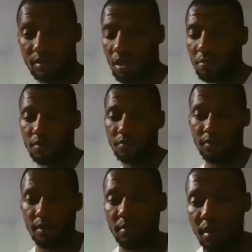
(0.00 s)
Come on,
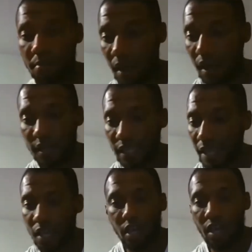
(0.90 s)
fam. But
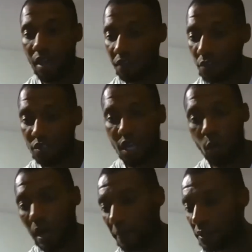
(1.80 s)
yeah, if you see a
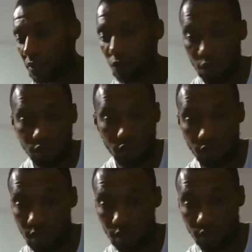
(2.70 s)
white person cross the
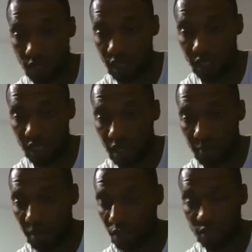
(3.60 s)
road, right,
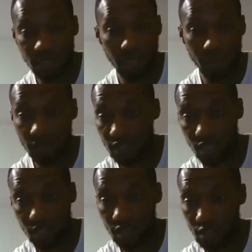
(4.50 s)
because
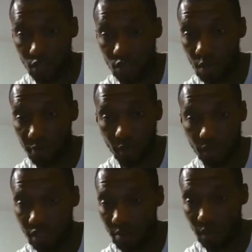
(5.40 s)
you're
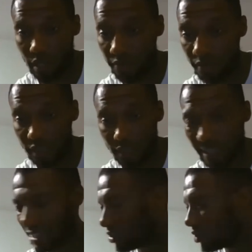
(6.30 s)
approaching them, whatever, innit?
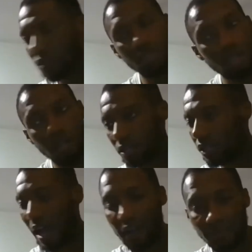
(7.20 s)
Yeah,
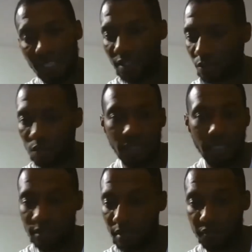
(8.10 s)
you have to ignore
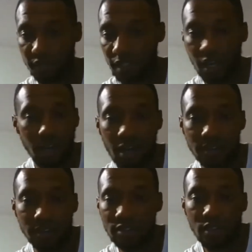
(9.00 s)
that stuff, innit? I
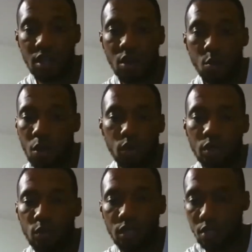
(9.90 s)
can't. What
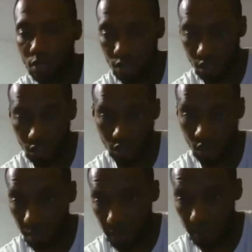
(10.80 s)
are you gonna do? You're gonna
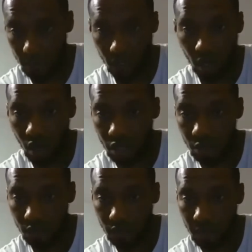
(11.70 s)
stop them? You're gonna
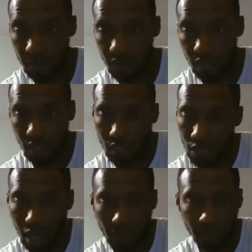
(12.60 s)
argue with them?
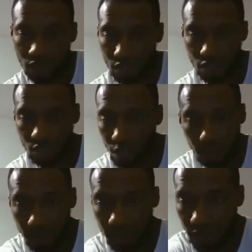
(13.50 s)
You have to just
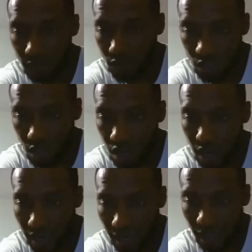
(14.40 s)
stop. You
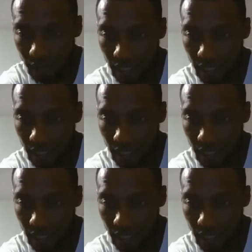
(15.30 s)
can't allow